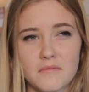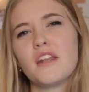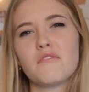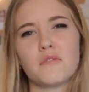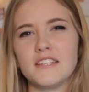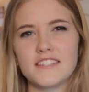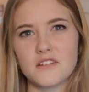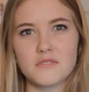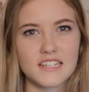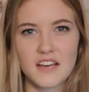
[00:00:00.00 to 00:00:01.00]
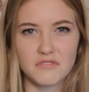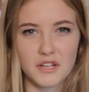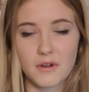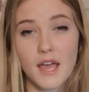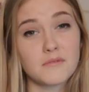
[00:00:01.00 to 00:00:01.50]
Whenever we did, it was
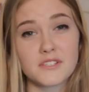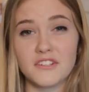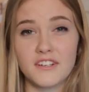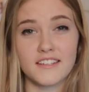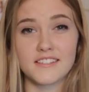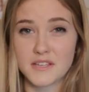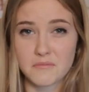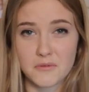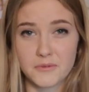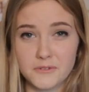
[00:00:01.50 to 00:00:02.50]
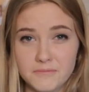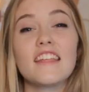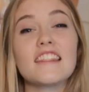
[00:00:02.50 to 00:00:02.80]
lovely, we're absolutely inseparable.